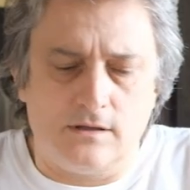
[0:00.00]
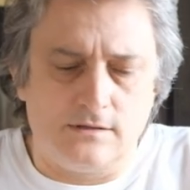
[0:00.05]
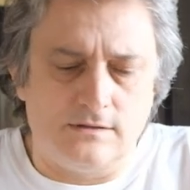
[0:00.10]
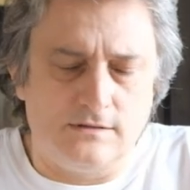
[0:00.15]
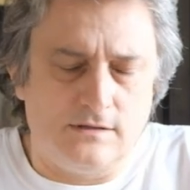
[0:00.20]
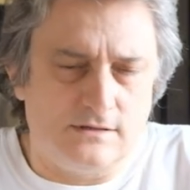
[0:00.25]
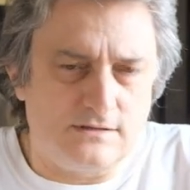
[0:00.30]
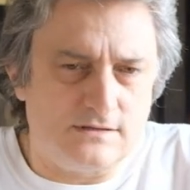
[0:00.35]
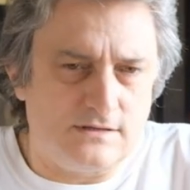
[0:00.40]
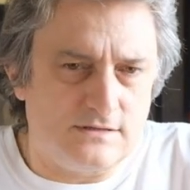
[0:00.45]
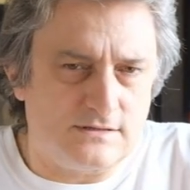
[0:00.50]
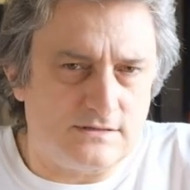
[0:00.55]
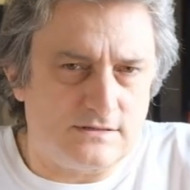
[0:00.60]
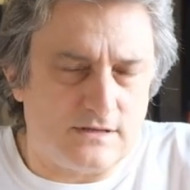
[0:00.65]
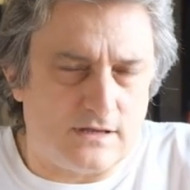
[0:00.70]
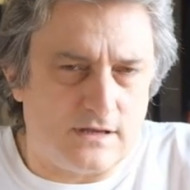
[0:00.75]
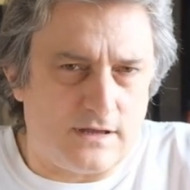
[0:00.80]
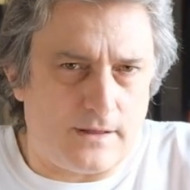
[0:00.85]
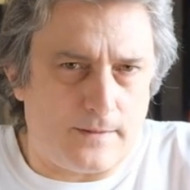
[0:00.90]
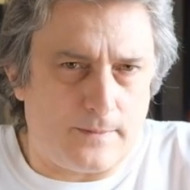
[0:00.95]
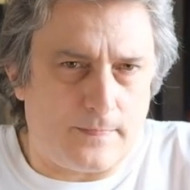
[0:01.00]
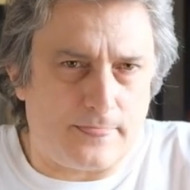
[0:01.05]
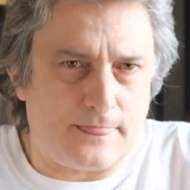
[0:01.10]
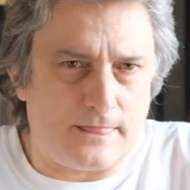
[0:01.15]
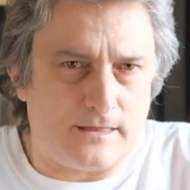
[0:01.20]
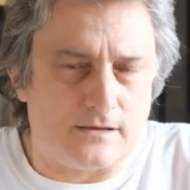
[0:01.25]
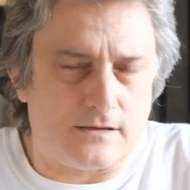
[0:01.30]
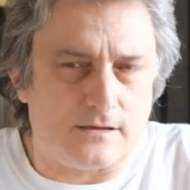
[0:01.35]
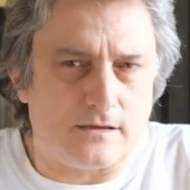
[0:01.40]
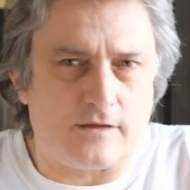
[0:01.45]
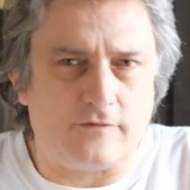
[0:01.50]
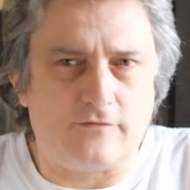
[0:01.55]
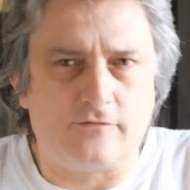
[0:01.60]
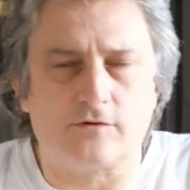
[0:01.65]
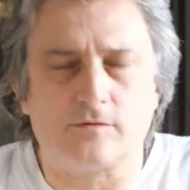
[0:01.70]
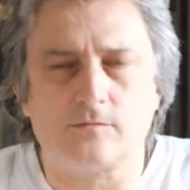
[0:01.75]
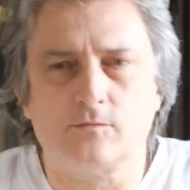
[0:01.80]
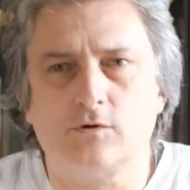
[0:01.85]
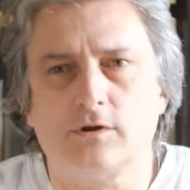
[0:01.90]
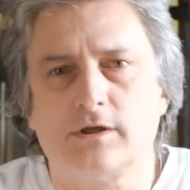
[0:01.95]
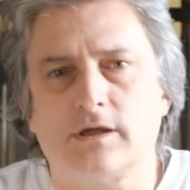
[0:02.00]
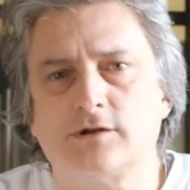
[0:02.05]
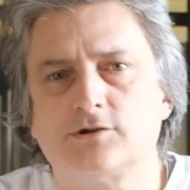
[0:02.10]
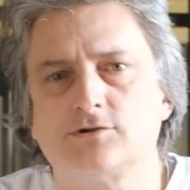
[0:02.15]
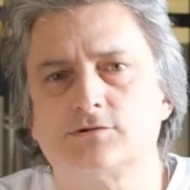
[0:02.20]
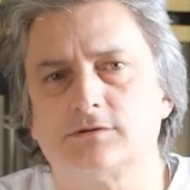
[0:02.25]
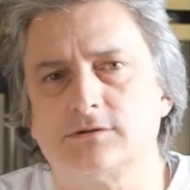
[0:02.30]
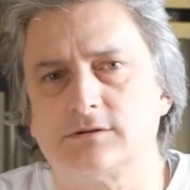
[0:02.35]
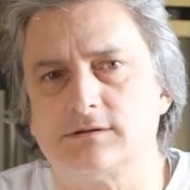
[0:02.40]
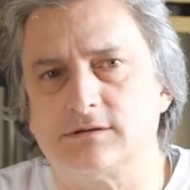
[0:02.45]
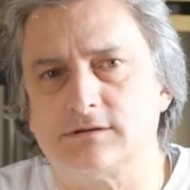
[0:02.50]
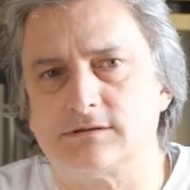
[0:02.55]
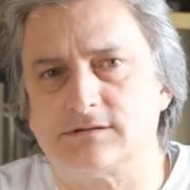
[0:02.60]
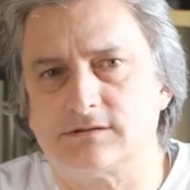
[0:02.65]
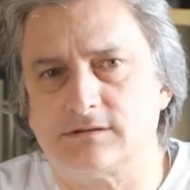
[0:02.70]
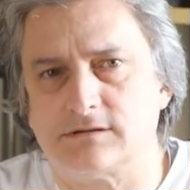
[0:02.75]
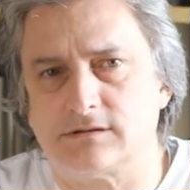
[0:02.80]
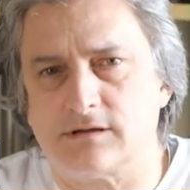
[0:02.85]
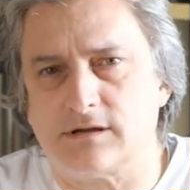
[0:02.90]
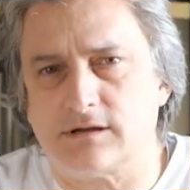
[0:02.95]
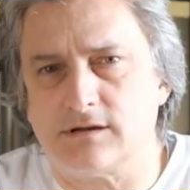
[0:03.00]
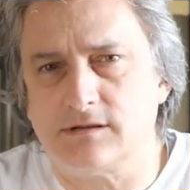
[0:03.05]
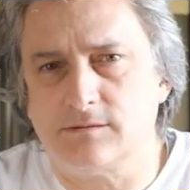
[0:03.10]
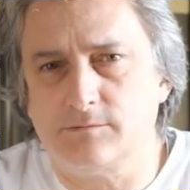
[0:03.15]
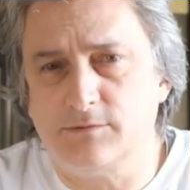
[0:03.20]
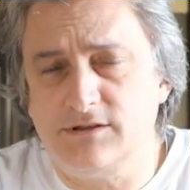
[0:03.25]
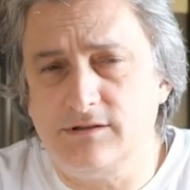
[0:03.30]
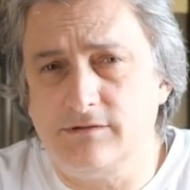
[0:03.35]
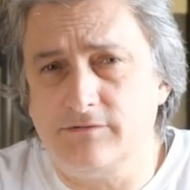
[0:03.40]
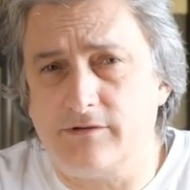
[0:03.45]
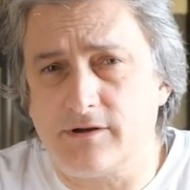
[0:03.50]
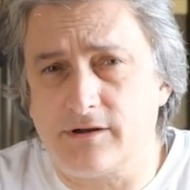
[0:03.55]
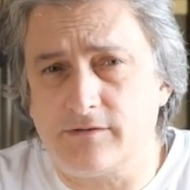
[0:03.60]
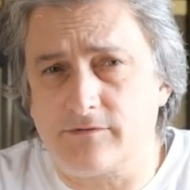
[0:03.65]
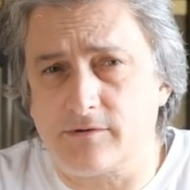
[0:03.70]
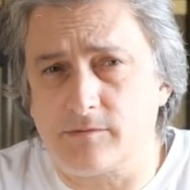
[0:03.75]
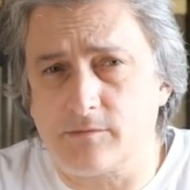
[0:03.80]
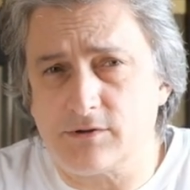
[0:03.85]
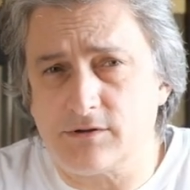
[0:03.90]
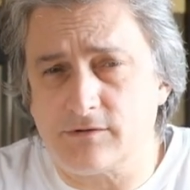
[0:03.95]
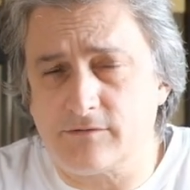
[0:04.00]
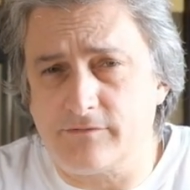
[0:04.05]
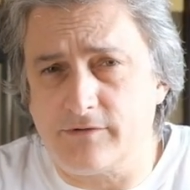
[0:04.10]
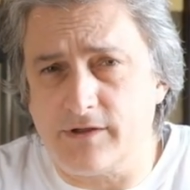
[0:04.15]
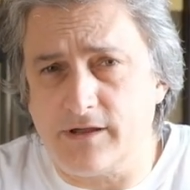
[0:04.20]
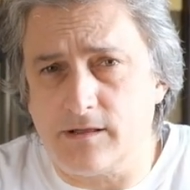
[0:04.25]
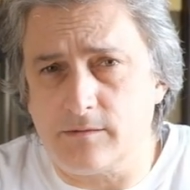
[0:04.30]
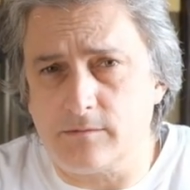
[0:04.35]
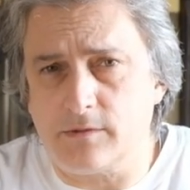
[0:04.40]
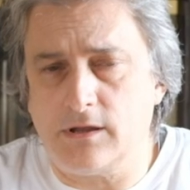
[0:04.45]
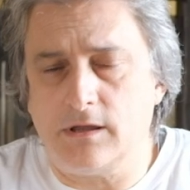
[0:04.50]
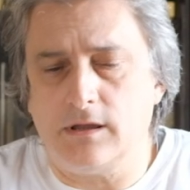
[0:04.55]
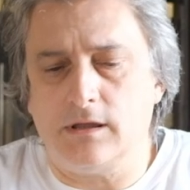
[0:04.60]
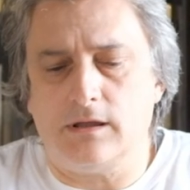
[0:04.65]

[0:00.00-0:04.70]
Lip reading: This is a formulation that is a little bit different from other film,